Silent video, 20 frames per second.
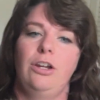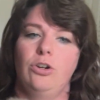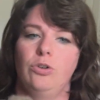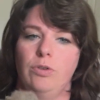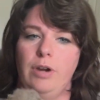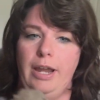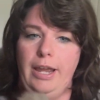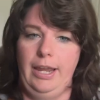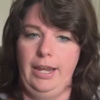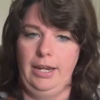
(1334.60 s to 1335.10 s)

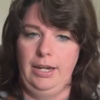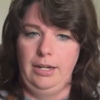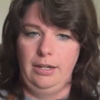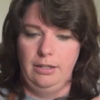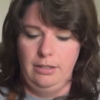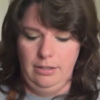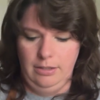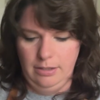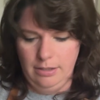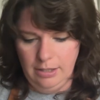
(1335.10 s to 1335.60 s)
gray,
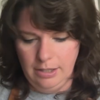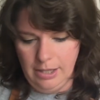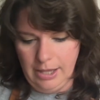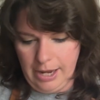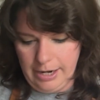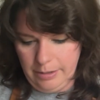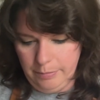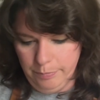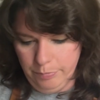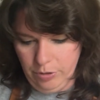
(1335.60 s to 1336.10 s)

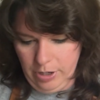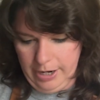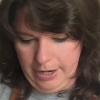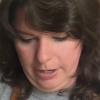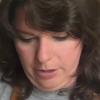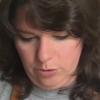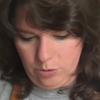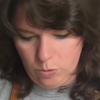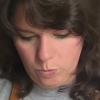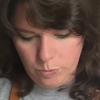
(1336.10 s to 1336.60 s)
light
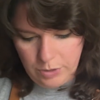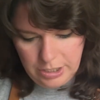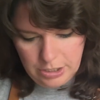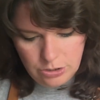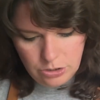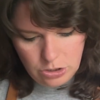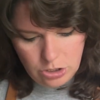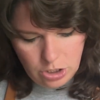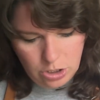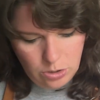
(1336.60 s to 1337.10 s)
brown. We
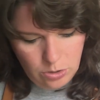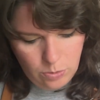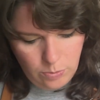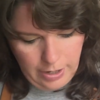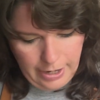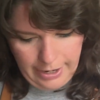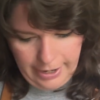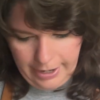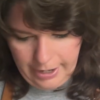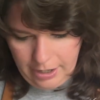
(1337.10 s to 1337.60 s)
do
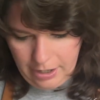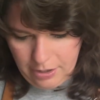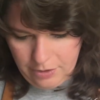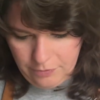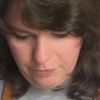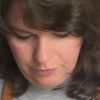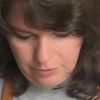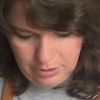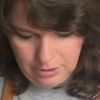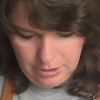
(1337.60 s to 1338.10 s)

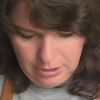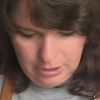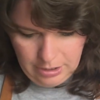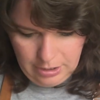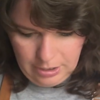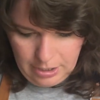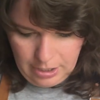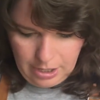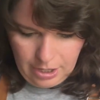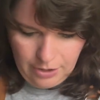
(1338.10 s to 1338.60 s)
have
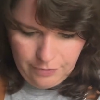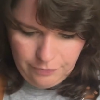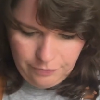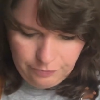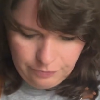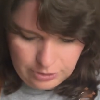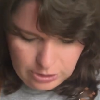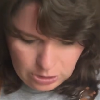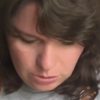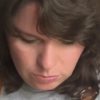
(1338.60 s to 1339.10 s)
a
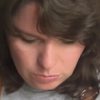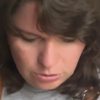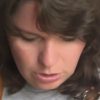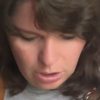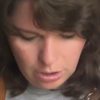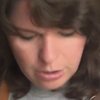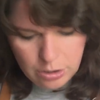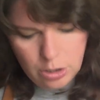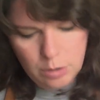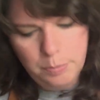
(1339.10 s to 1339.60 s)
few
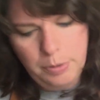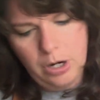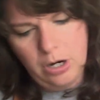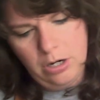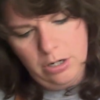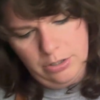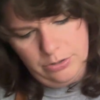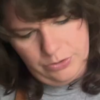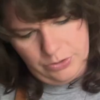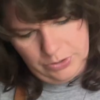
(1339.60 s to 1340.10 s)
darker
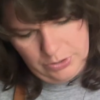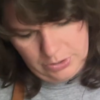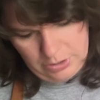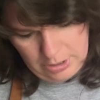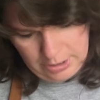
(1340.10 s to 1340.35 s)
parts.